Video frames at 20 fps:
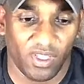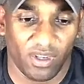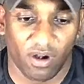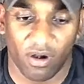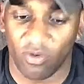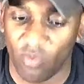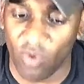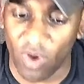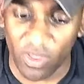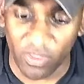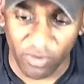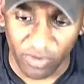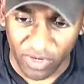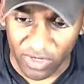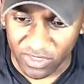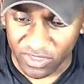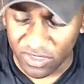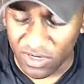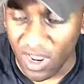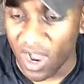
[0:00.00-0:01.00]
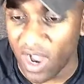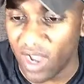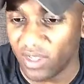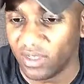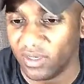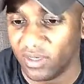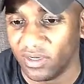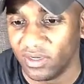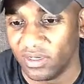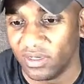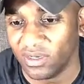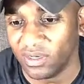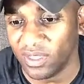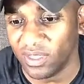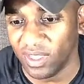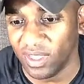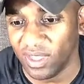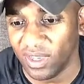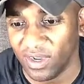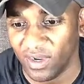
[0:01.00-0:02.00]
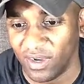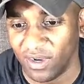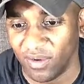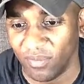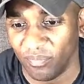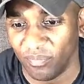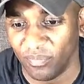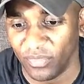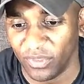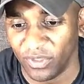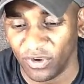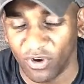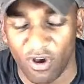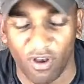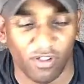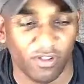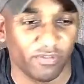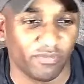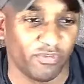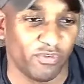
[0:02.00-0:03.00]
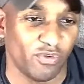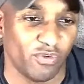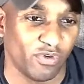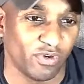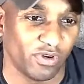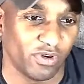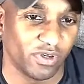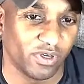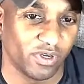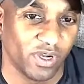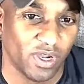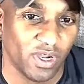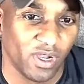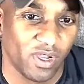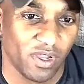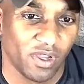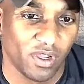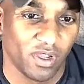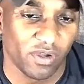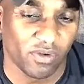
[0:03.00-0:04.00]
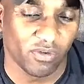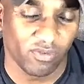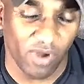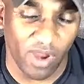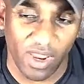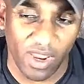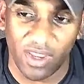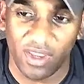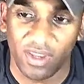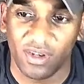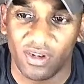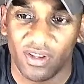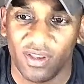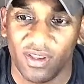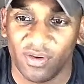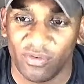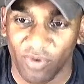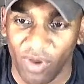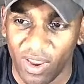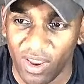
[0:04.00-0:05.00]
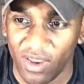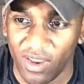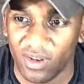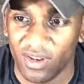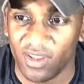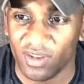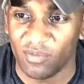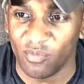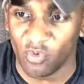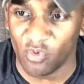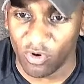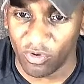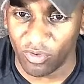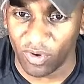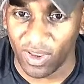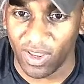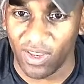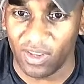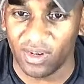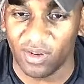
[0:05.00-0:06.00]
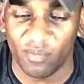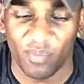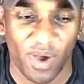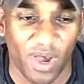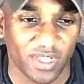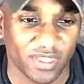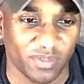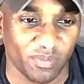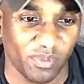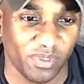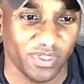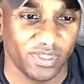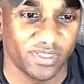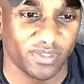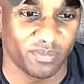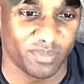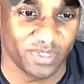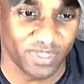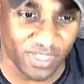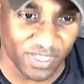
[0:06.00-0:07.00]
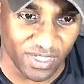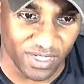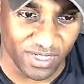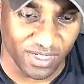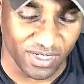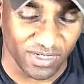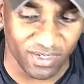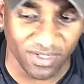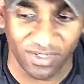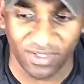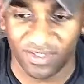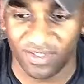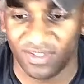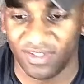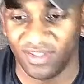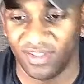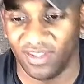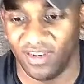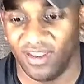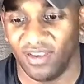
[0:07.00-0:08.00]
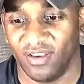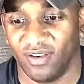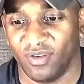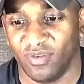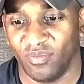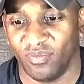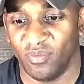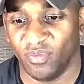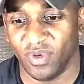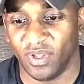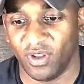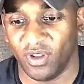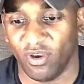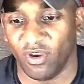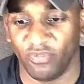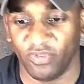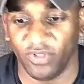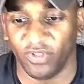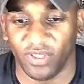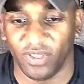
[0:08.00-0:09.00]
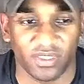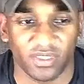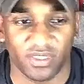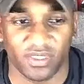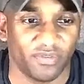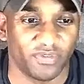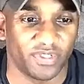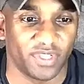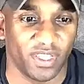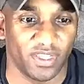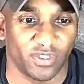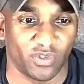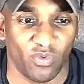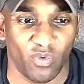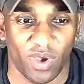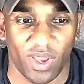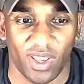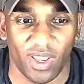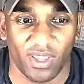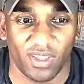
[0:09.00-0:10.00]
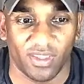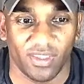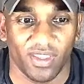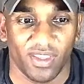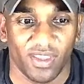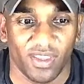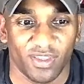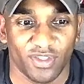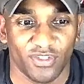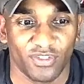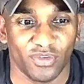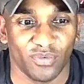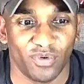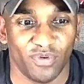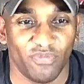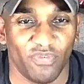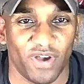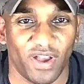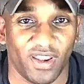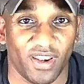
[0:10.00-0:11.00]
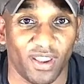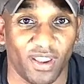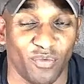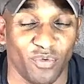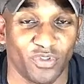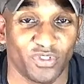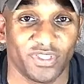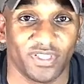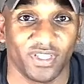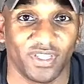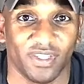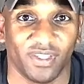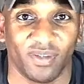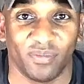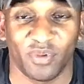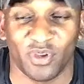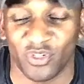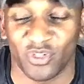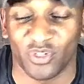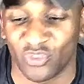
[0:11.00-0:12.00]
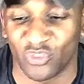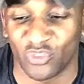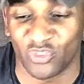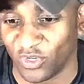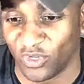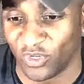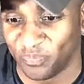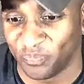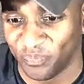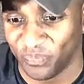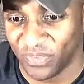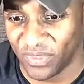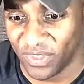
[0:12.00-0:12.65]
And our weather is not good. They're calling for rain, more rain, and possibly some sleet, but hopefully that stuff stays away. So we'll find out. We'll see. I'm not sure.